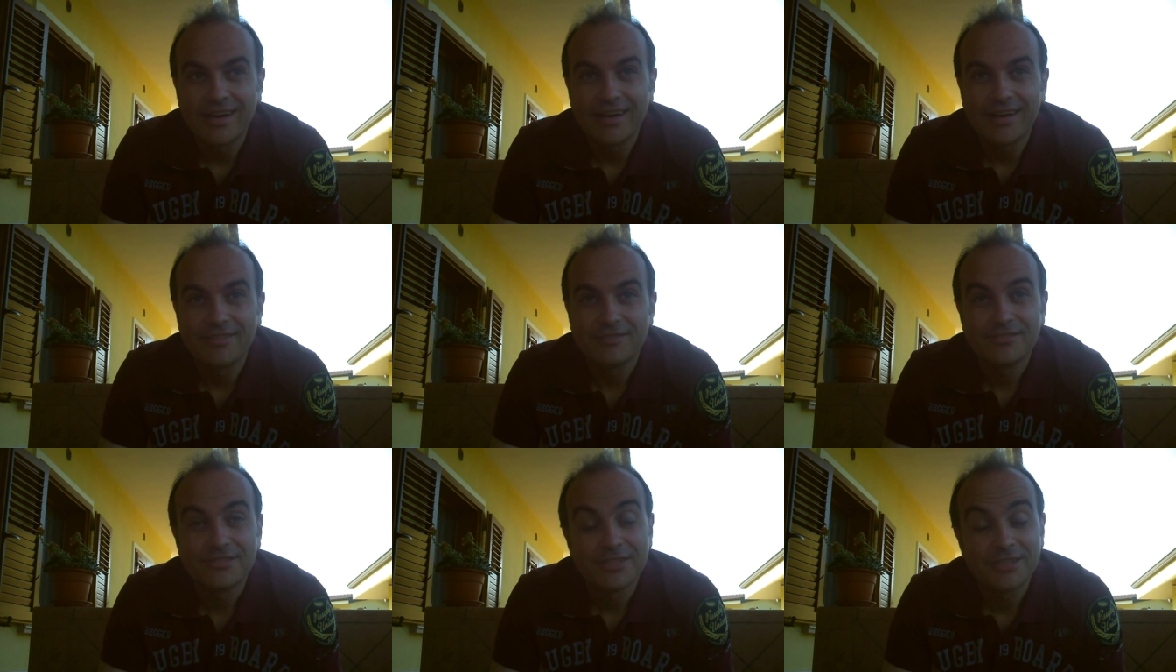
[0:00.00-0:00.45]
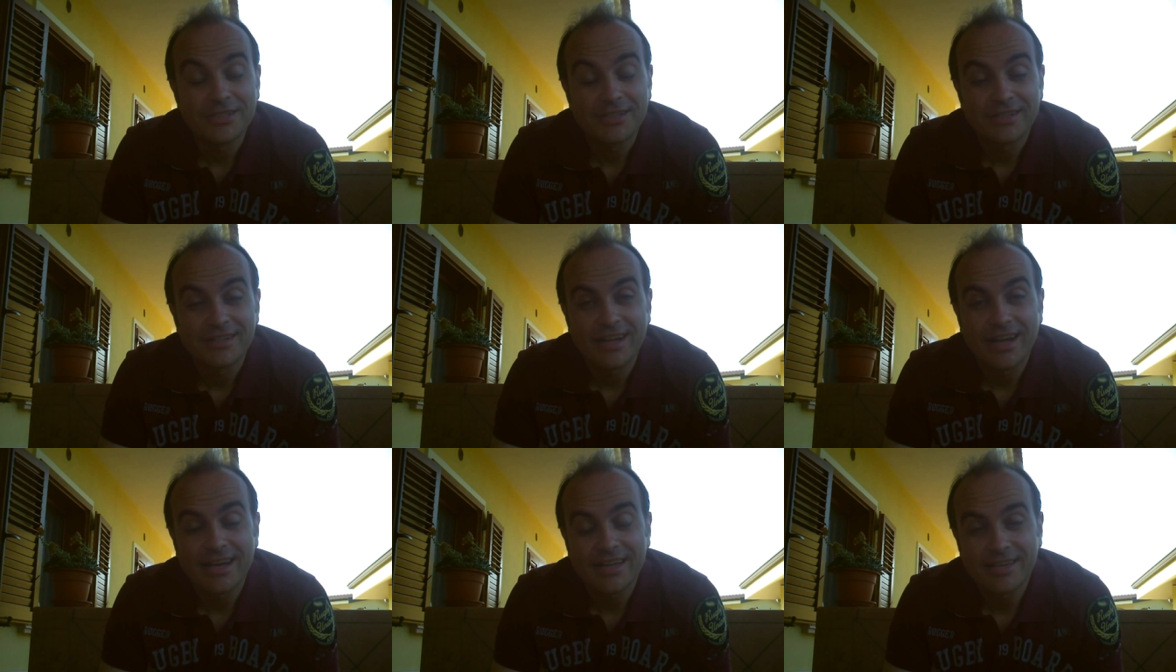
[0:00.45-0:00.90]

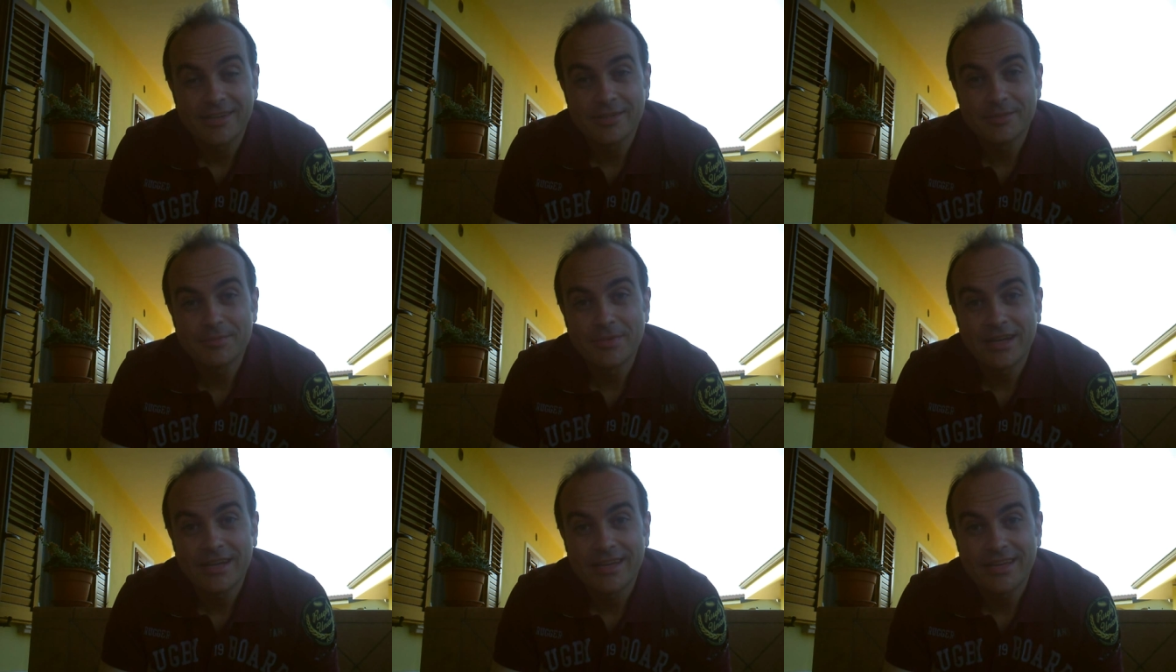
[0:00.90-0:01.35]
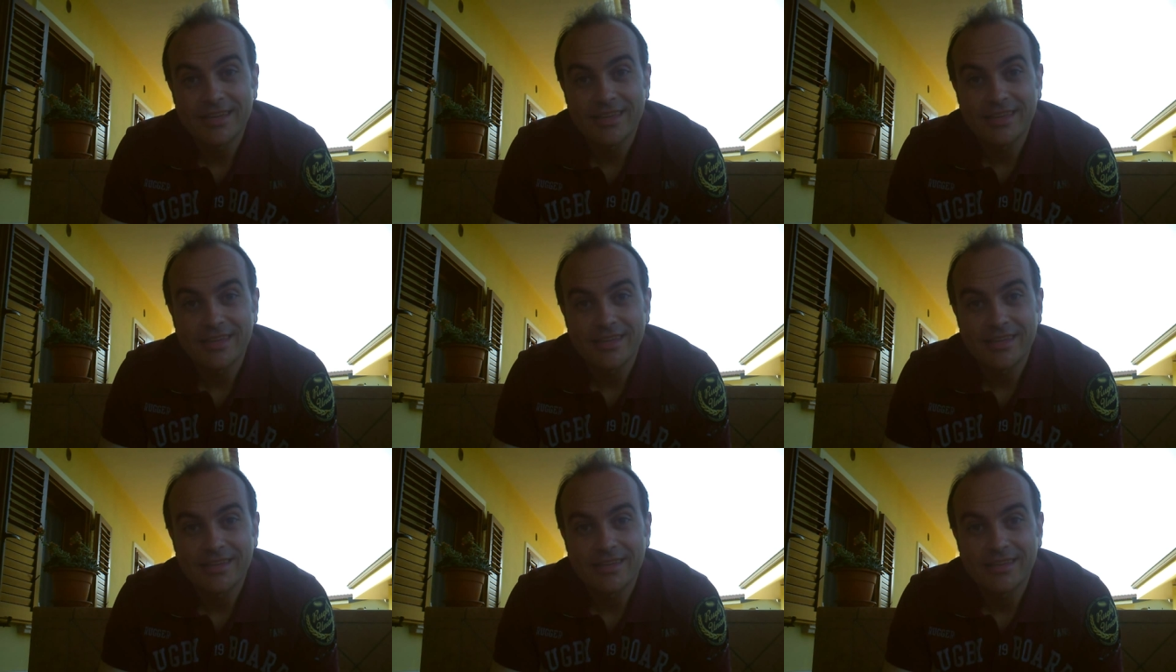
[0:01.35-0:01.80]
After I got
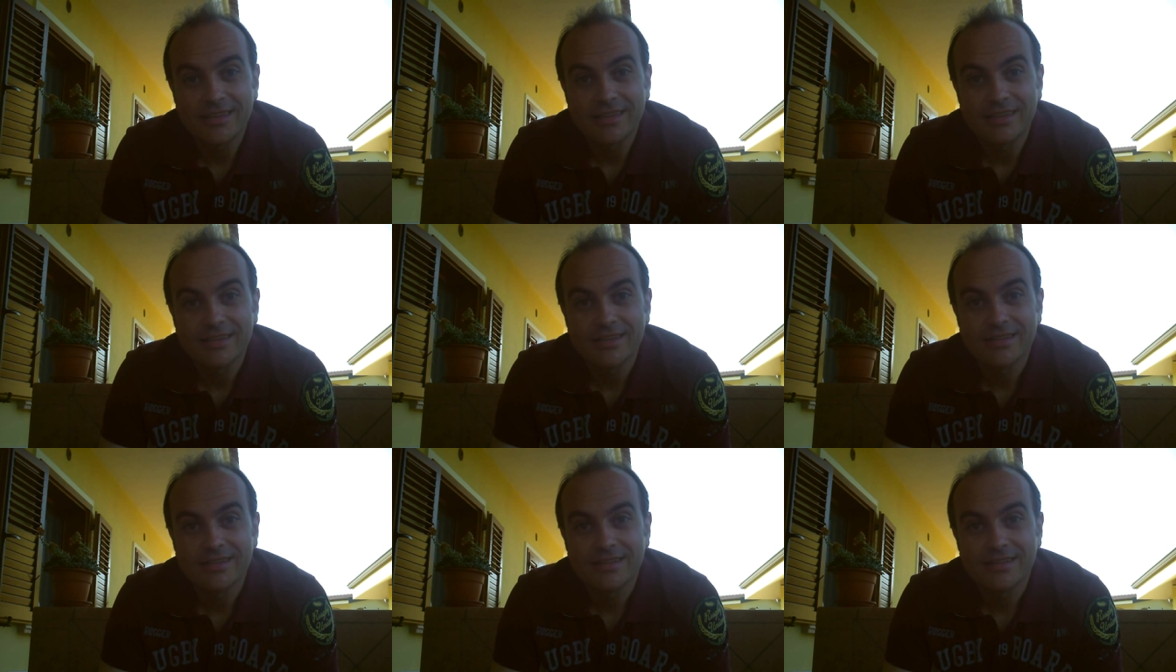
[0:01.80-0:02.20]
my